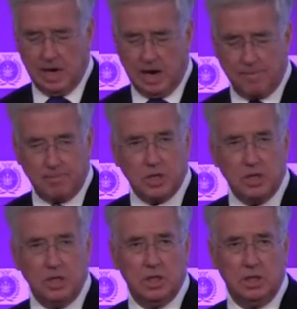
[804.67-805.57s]
And
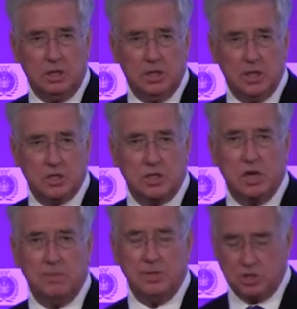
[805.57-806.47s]
Britain is
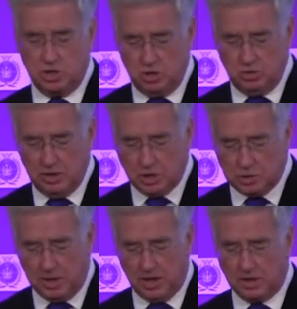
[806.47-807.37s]
determined to do its
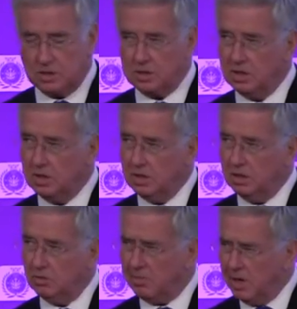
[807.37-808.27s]
bit.
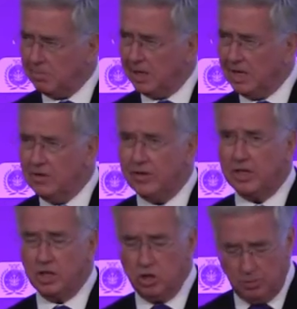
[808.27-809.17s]
We may be
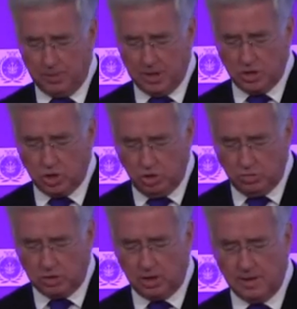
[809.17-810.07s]
leaving the European
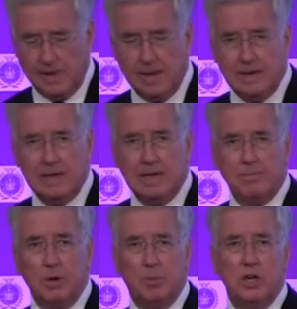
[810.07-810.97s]
Union,
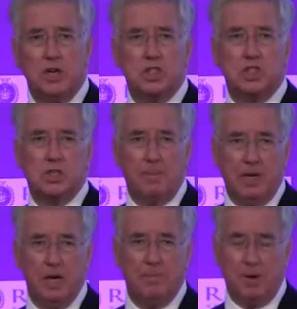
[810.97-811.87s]
but we are
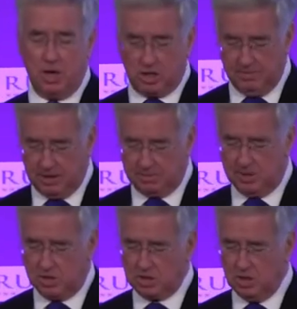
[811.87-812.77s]
stepping up our
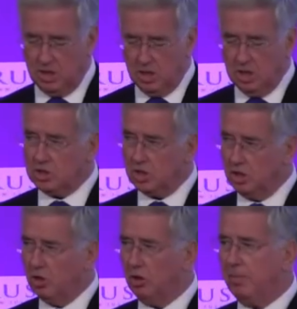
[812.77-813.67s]
commitment to
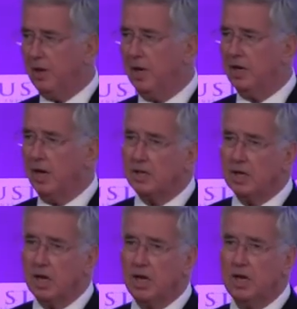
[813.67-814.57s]
European and
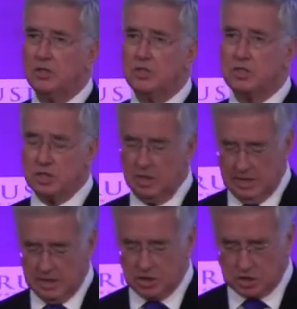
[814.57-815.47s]
Alliance
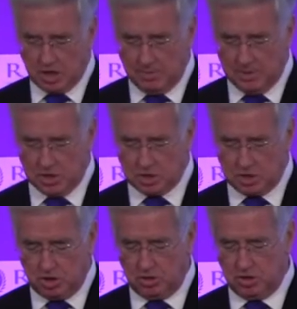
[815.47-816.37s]
cyber
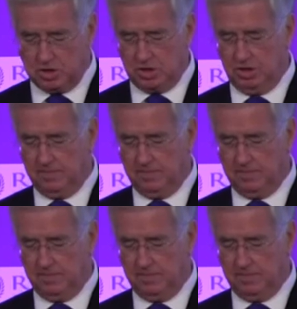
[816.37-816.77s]
security.